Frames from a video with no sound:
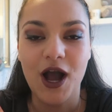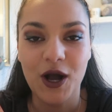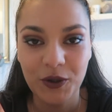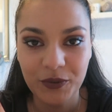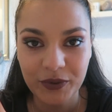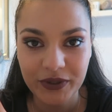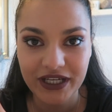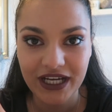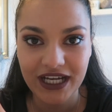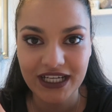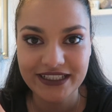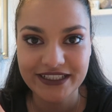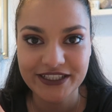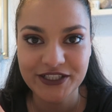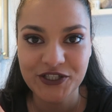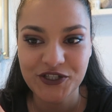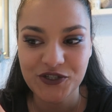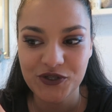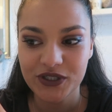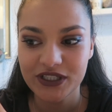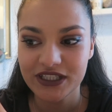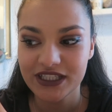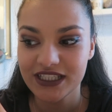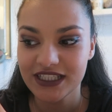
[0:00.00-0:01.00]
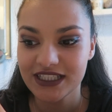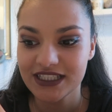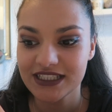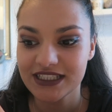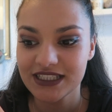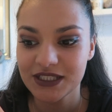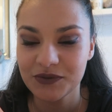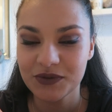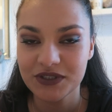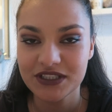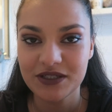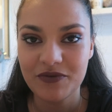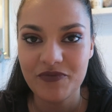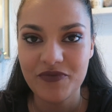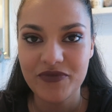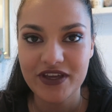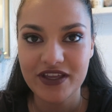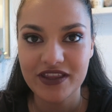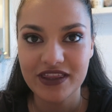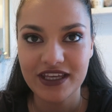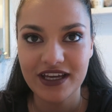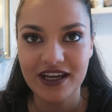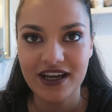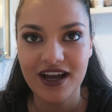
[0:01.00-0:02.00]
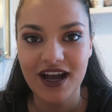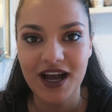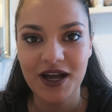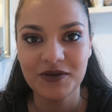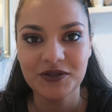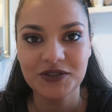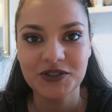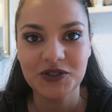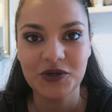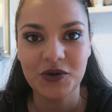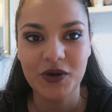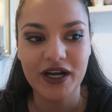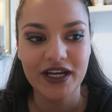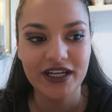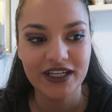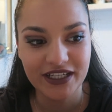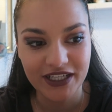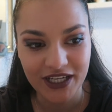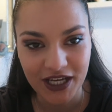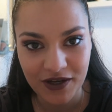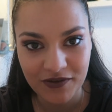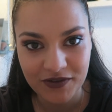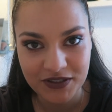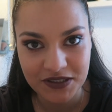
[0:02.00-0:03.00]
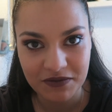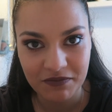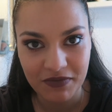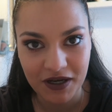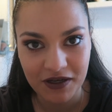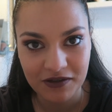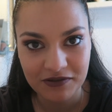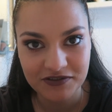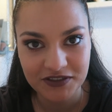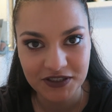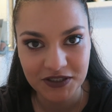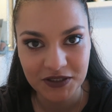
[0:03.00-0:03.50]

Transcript: I hope you guys enjoyed this. It was something that I was quite nervous about